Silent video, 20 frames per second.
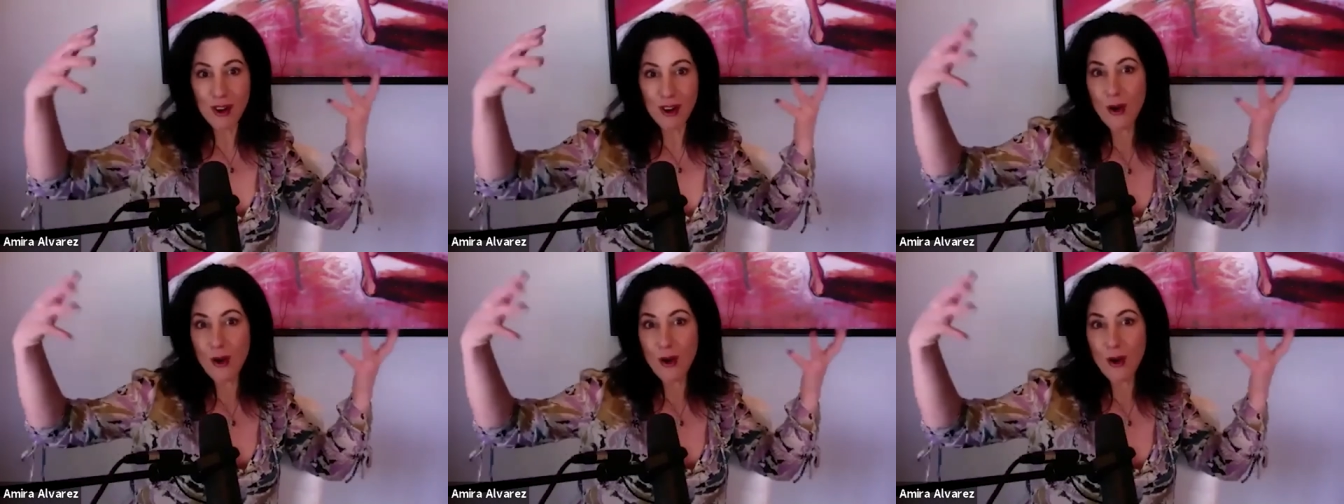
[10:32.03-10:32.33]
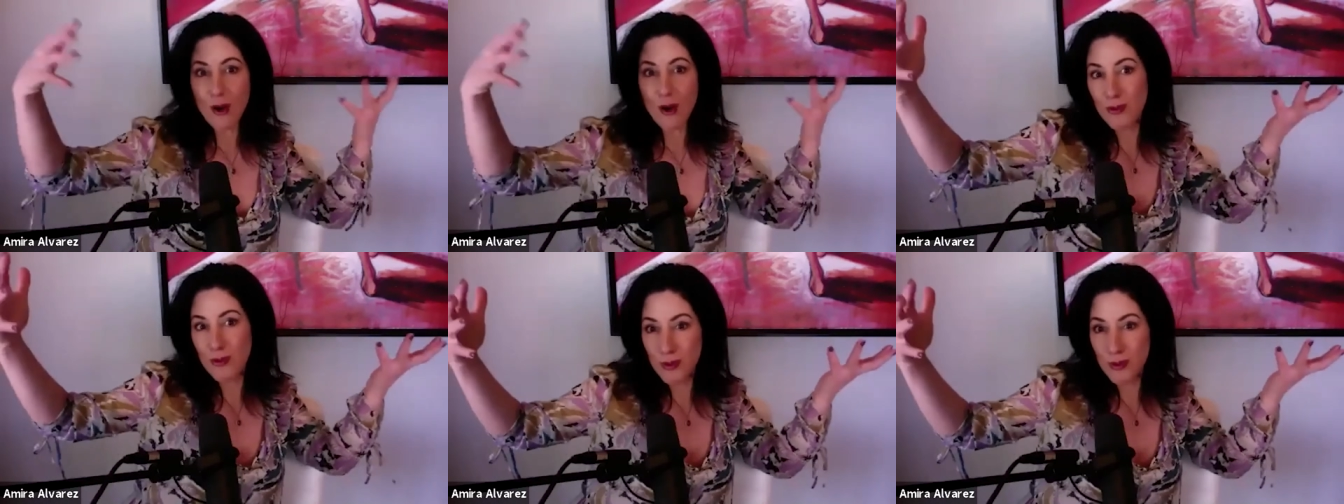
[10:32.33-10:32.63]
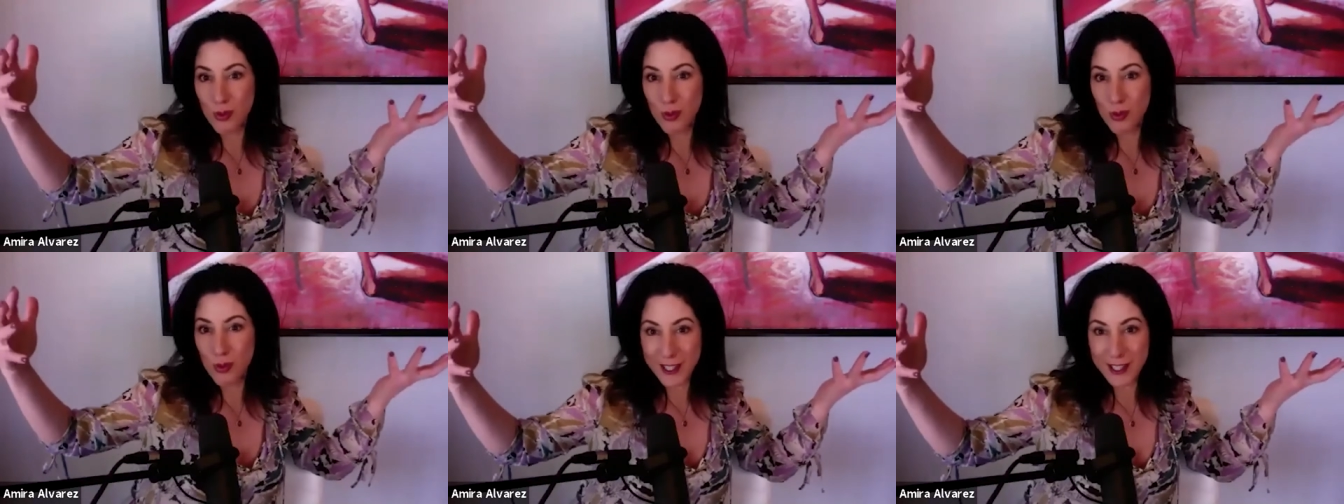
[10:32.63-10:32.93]
I don't know
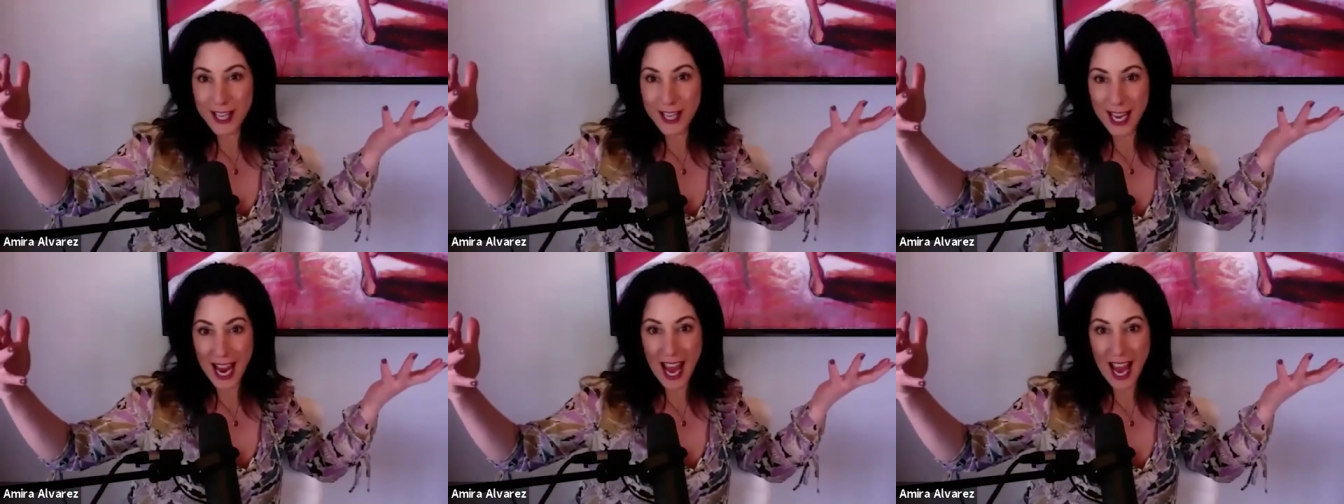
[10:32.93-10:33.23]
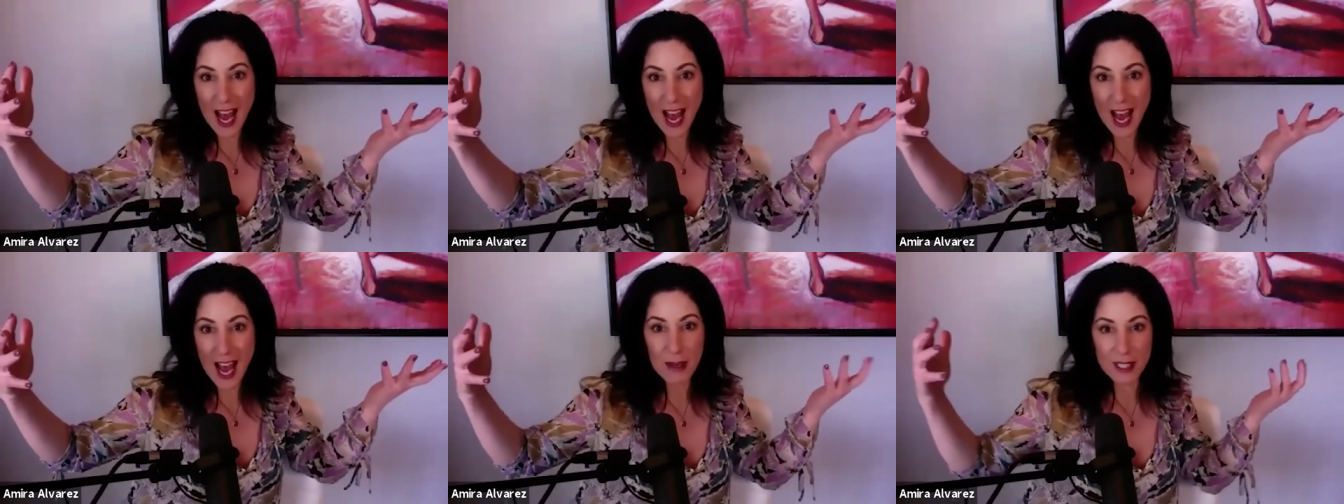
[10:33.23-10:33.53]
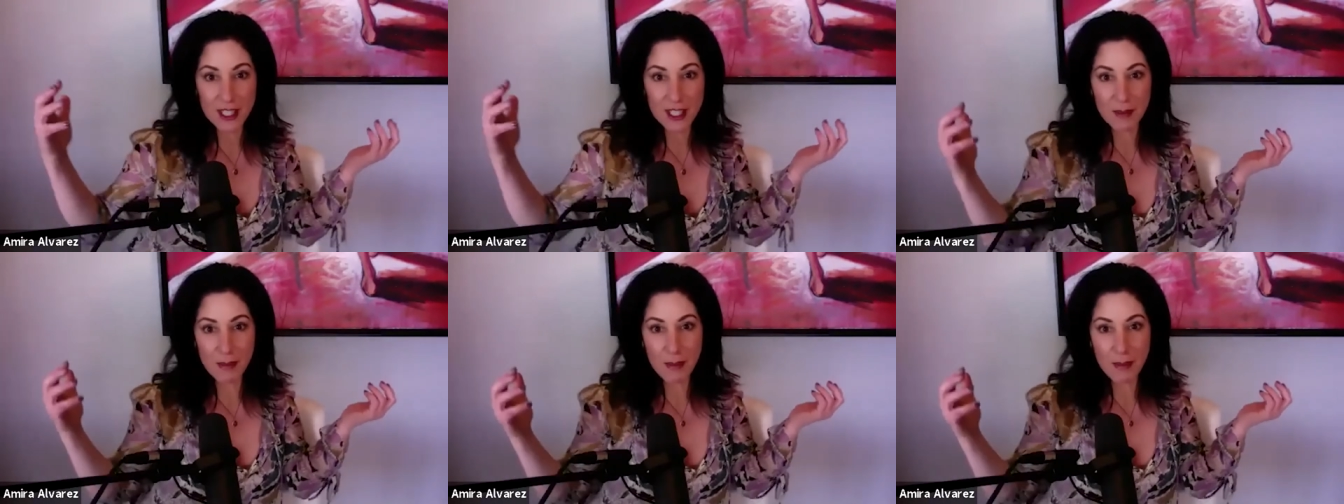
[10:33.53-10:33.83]
what's going to
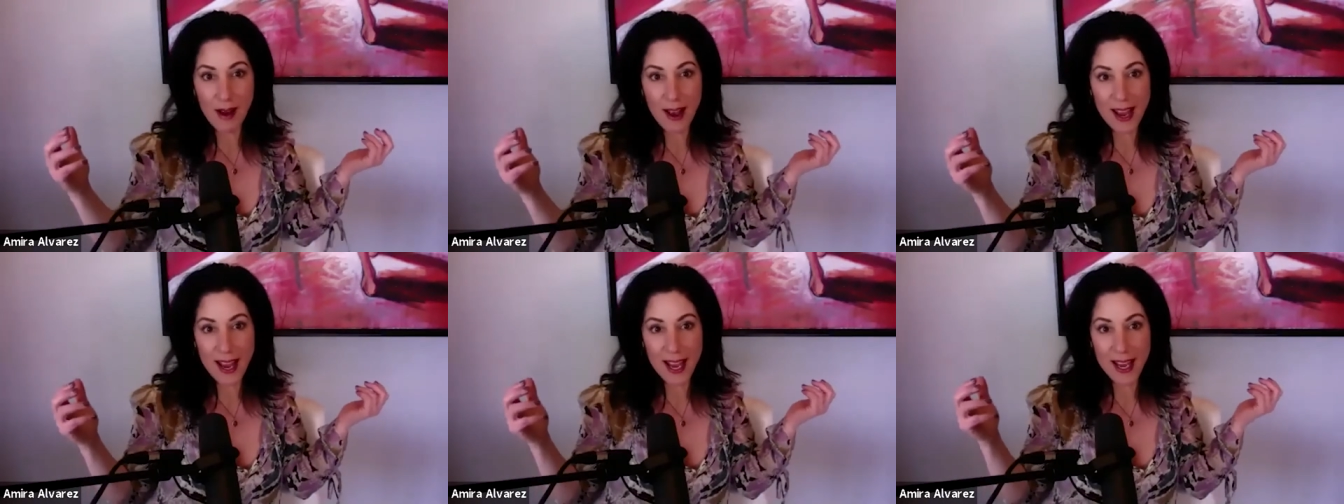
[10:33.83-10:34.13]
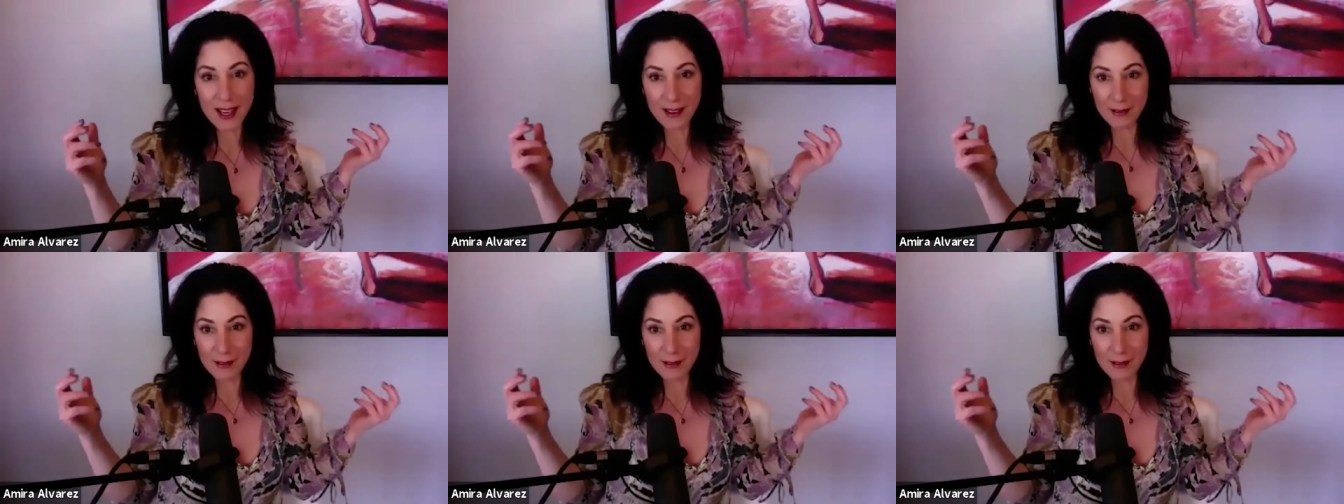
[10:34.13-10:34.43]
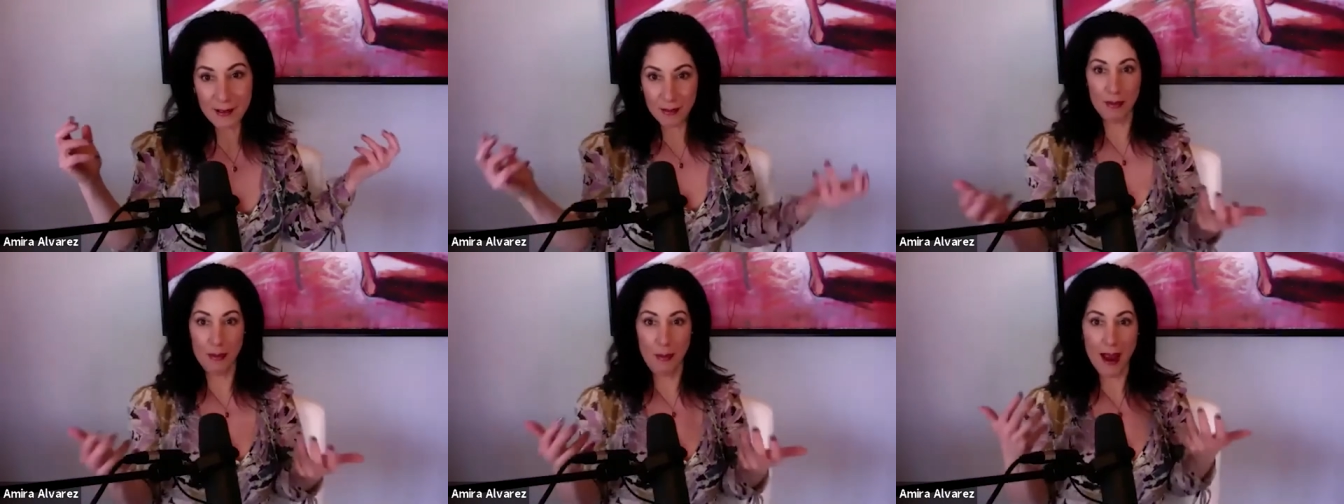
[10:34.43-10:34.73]
happen to
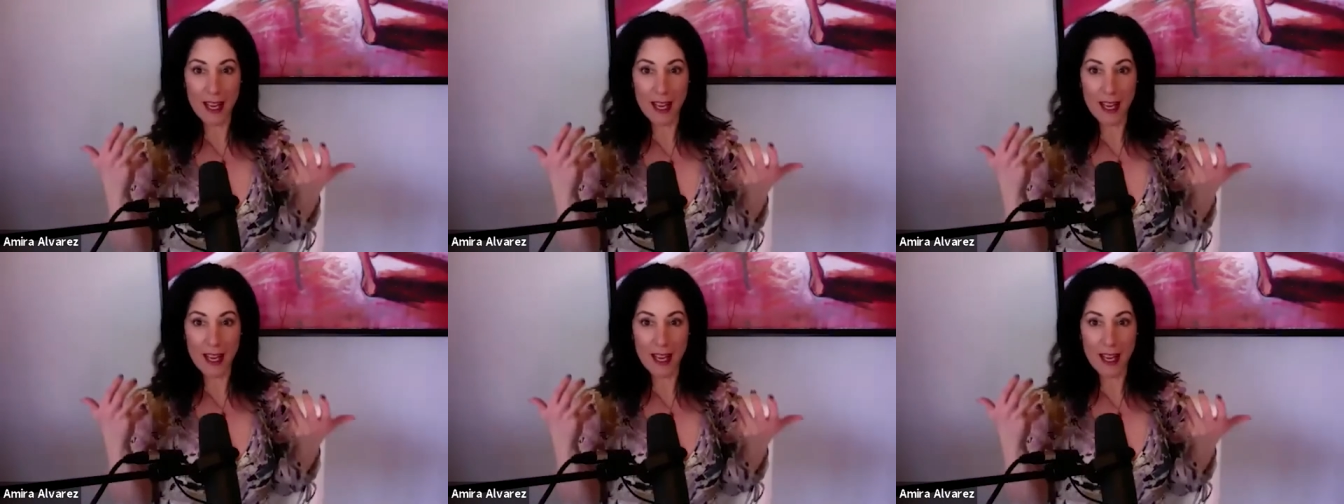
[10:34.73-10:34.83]
my,